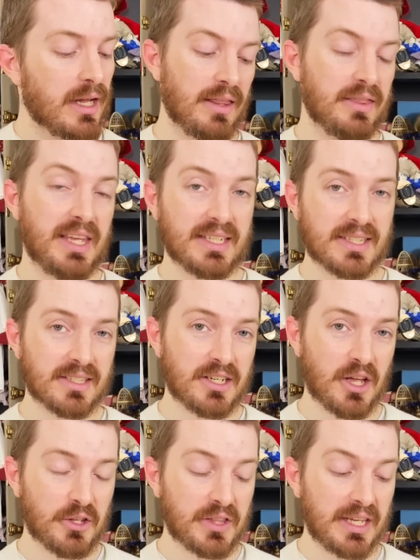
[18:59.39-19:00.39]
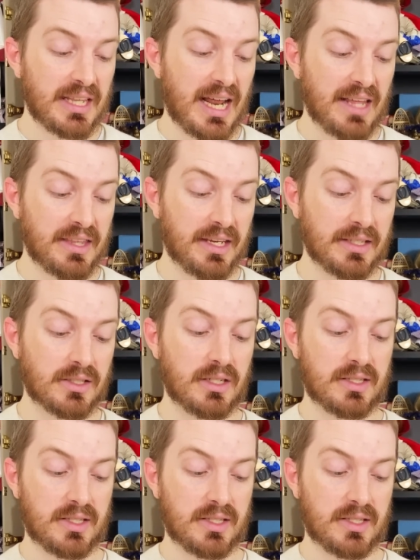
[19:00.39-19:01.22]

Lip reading: This is another thing that I think is going to